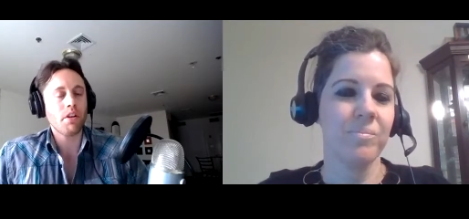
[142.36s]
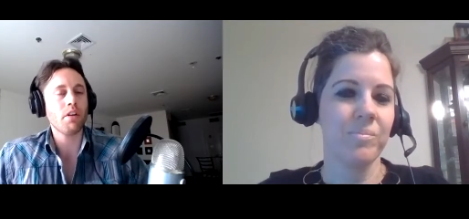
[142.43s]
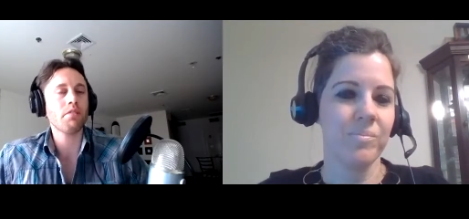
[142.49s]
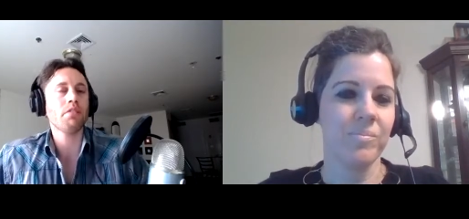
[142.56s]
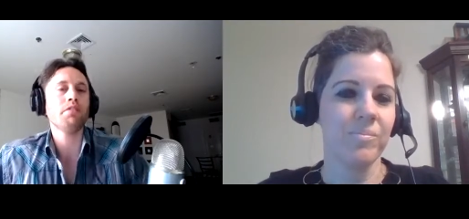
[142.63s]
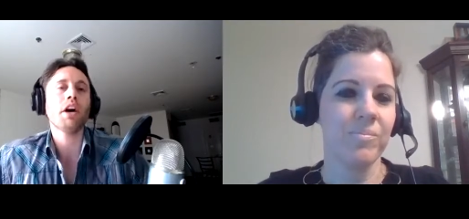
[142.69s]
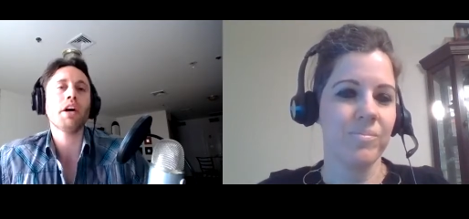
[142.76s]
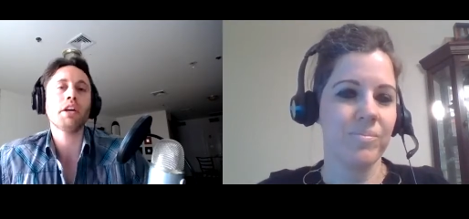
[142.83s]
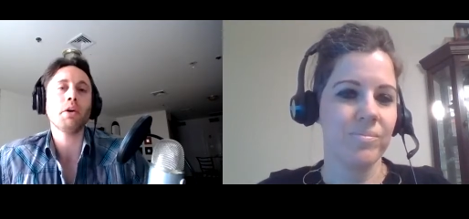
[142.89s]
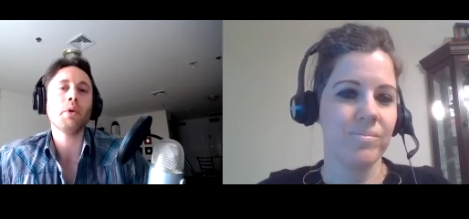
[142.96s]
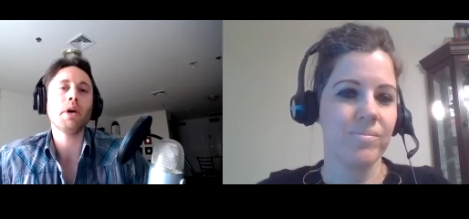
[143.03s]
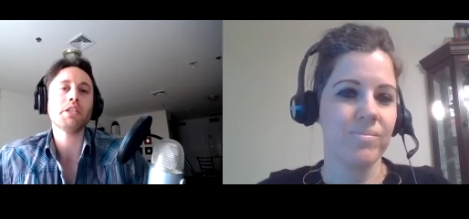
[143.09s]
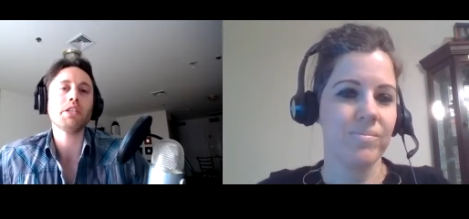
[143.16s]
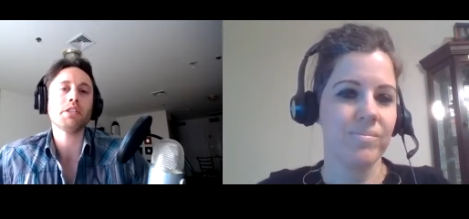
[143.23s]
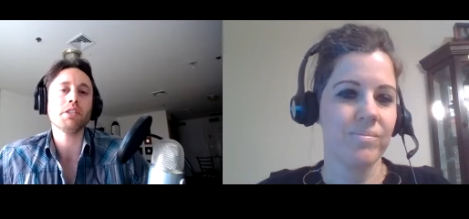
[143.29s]
Speaker 1: of
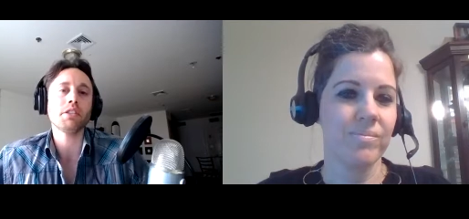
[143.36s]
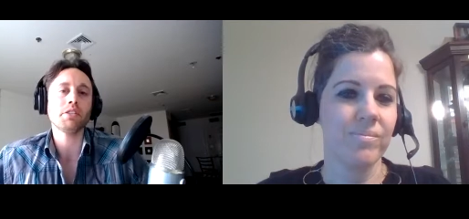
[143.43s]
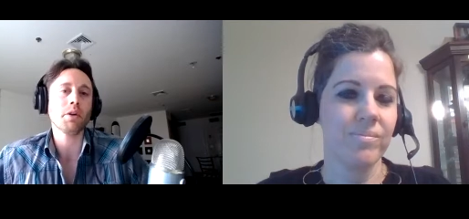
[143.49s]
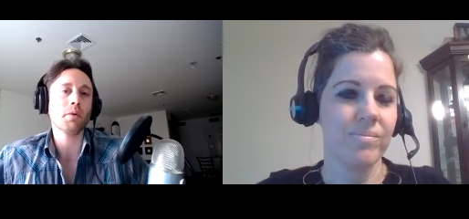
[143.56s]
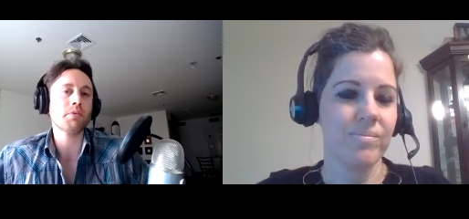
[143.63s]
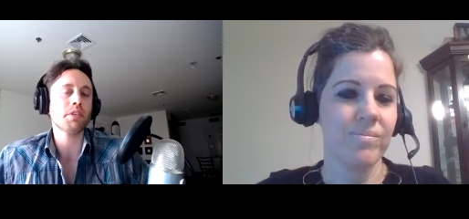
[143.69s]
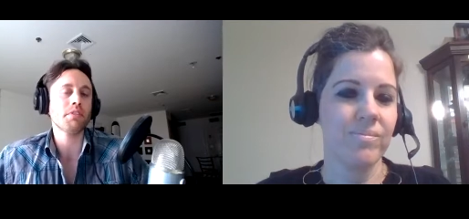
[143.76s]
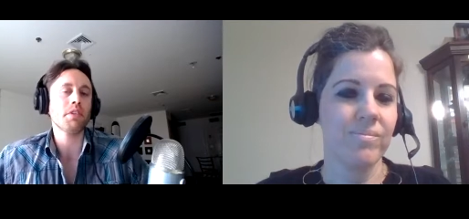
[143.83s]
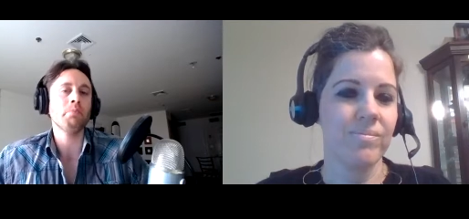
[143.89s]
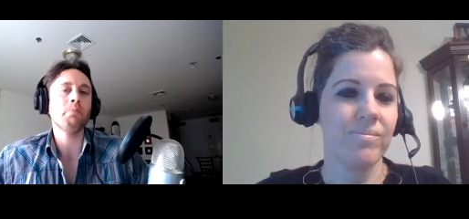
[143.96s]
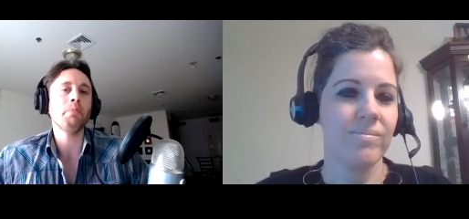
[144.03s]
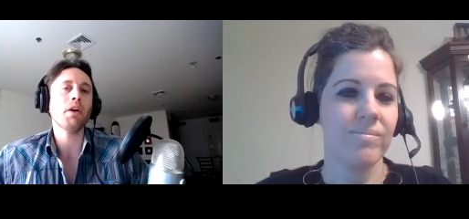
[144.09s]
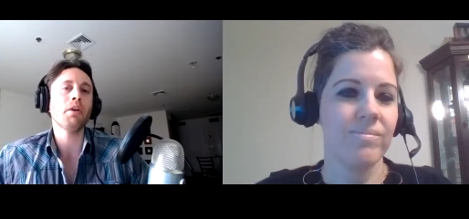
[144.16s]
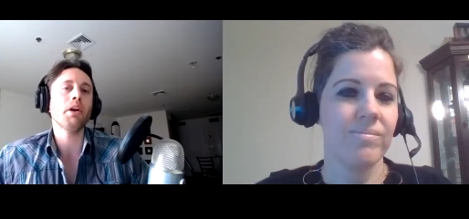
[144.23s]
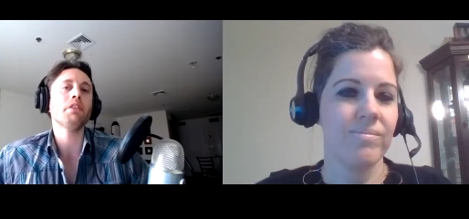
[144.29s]
evaluation in terms of the
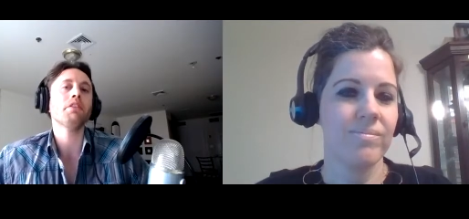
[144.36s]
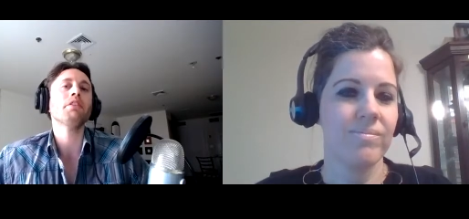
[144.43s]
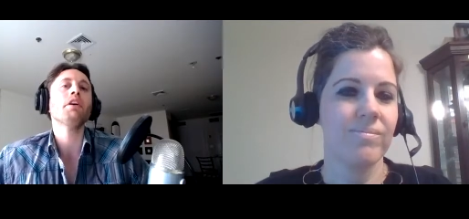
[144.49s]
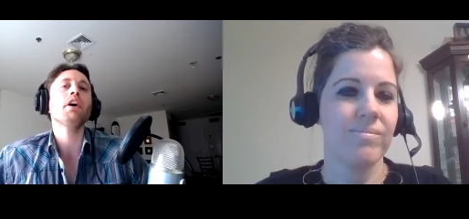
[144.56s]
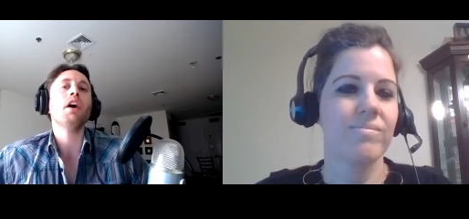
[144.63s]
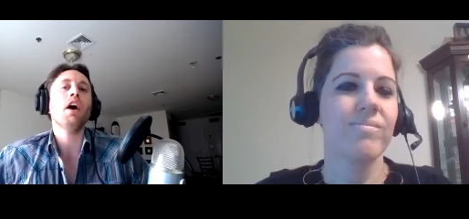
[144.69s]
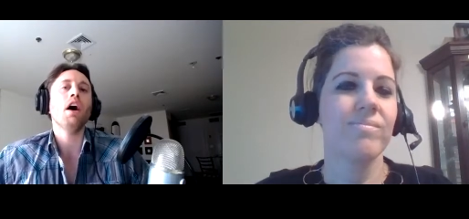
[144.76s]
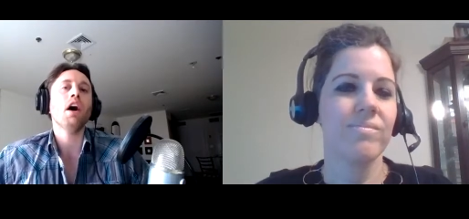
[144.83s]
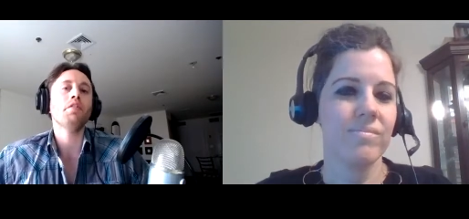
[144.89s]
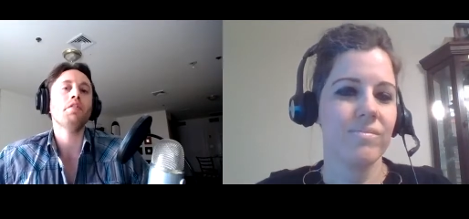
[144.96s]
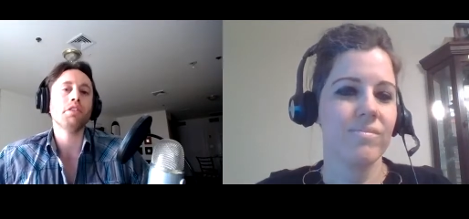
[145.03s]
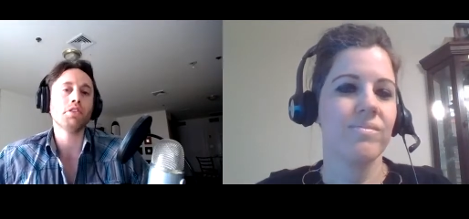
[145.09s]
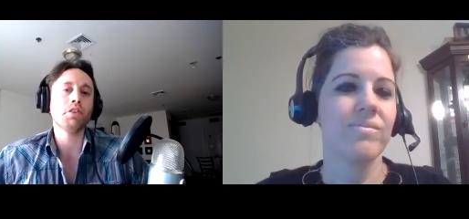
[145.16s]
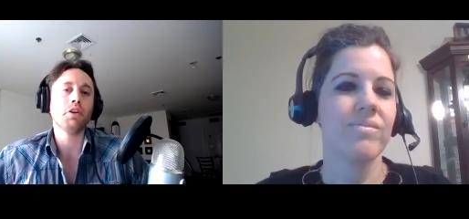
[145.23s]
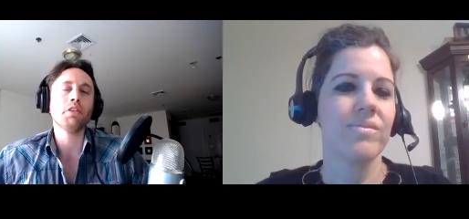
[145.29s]
merit of a
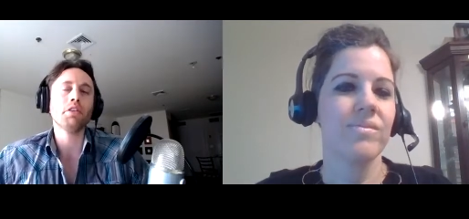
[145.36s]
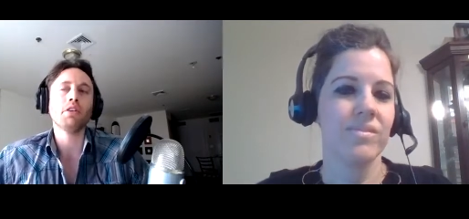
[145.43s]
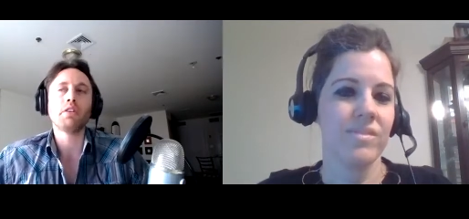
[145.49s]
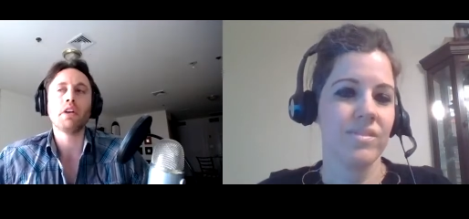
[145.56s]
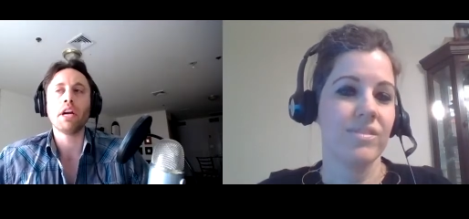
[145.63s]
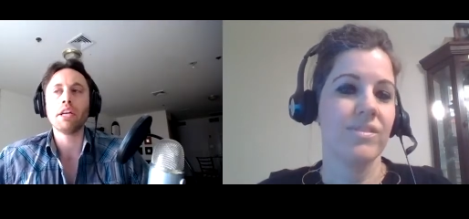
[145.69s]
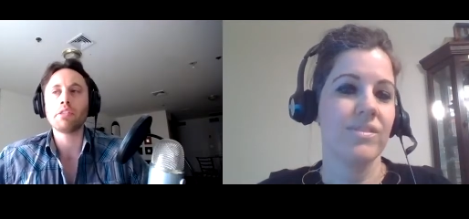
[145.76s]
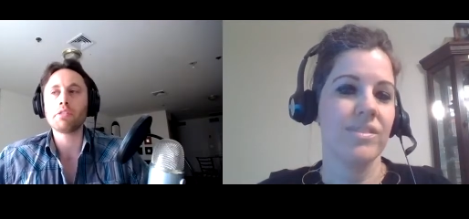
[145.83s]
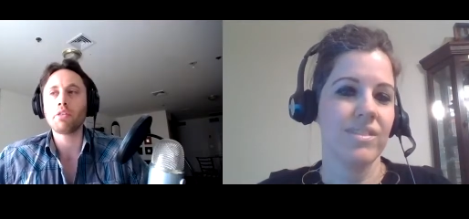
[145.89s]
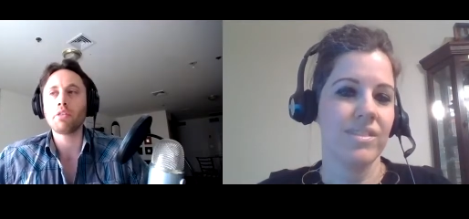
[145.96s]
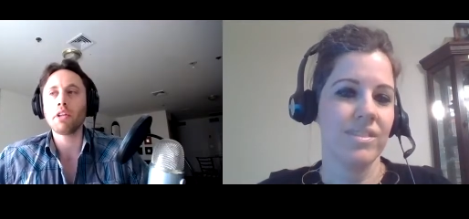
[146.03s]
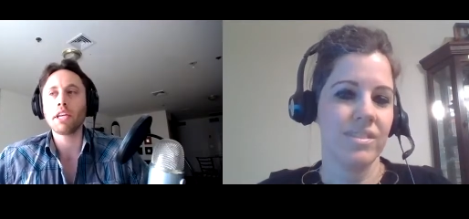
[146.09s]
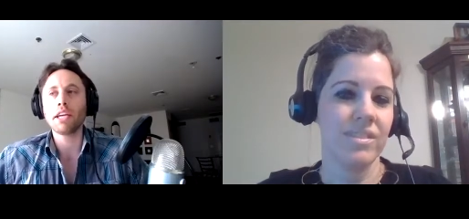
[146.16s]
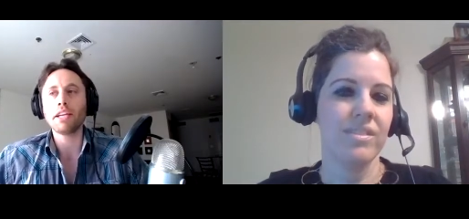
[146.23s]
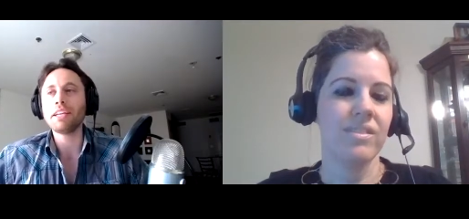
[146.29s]
journal, right? So they
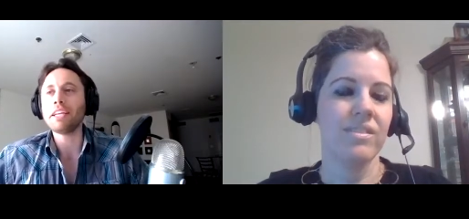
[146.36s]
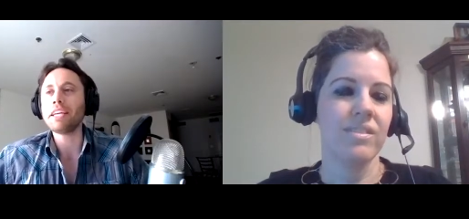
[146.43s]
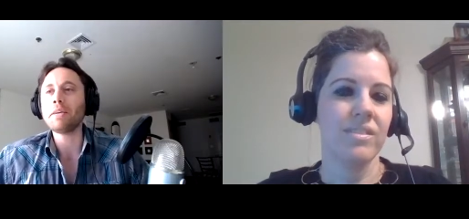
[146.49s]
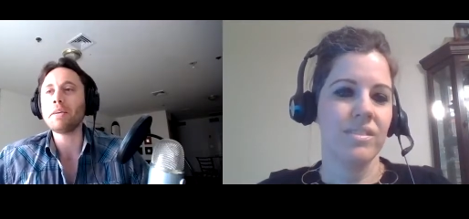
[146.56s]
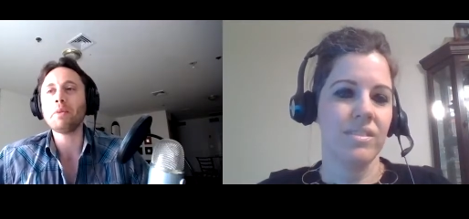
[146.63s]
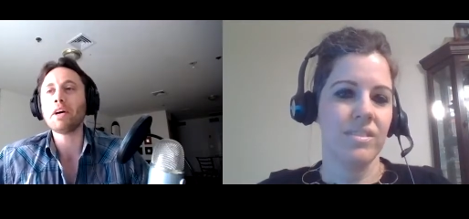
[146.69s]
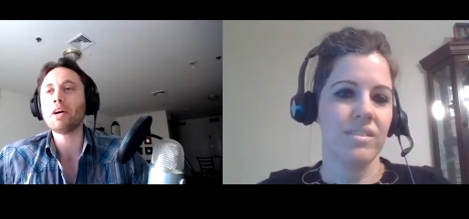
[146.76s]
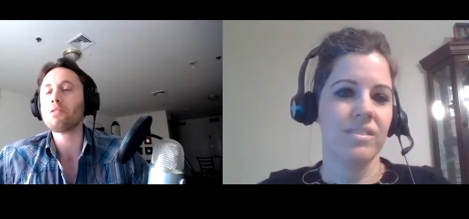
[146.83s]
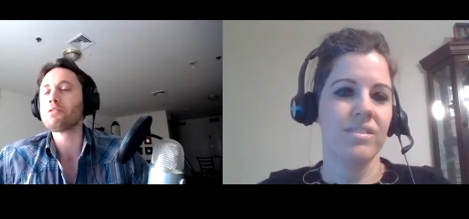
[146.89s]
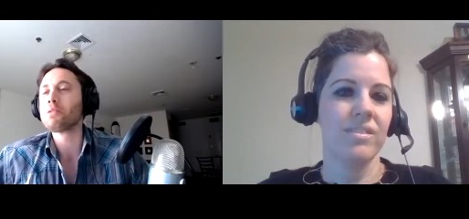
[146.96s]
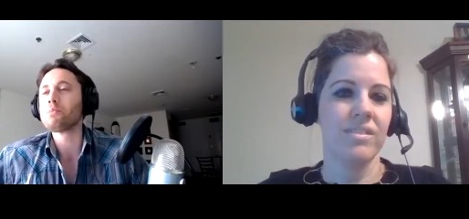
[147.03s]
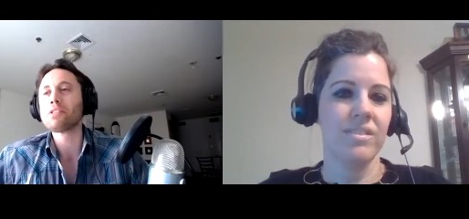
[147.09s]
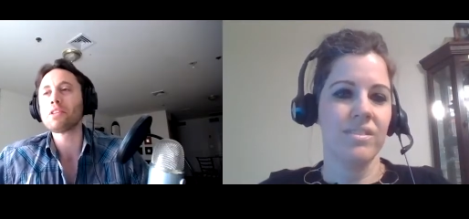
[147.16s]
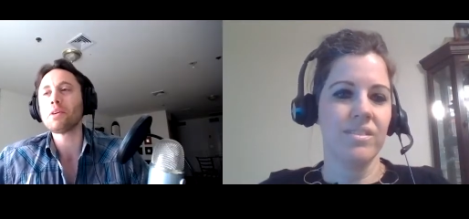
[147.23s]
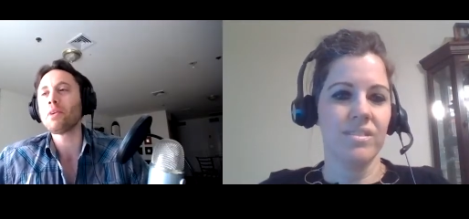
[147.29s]
get an email from
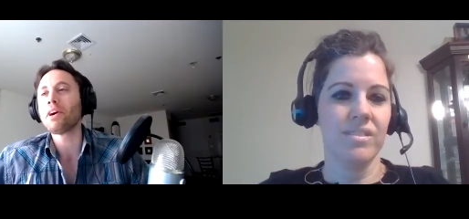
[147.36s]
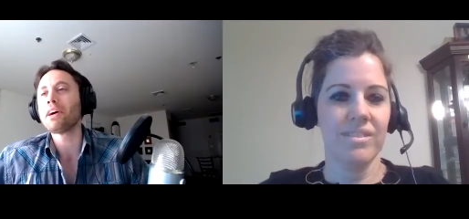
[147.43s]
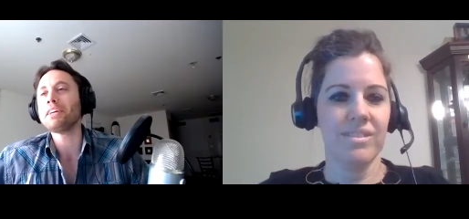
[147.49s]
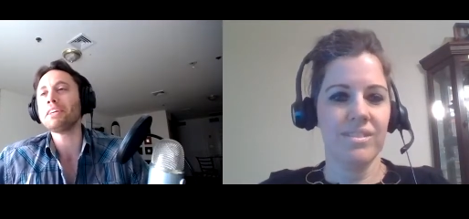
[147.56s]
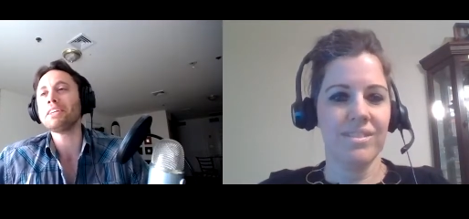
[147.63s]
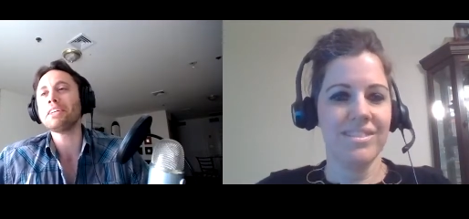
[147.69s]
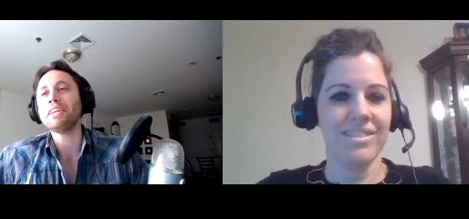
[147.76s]
somebody